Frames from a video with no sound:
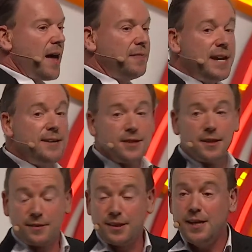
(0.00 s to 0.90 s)
And these
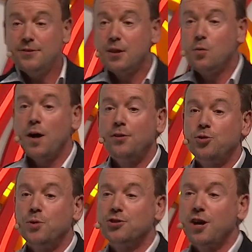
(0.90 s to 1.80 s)
are the
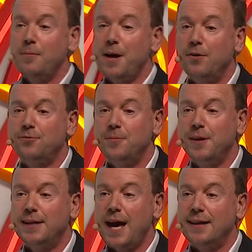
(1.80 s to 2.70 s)
ones which come out from
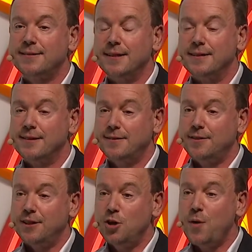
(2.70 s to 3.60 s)
the analysis. This
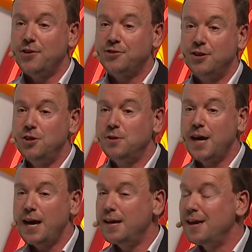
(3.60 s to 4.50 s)
is the US and
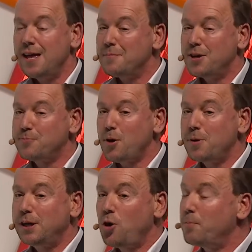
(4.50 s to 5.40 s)
UK, but it's
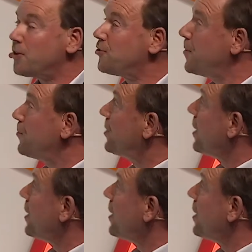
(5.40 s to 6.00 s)
probably not much different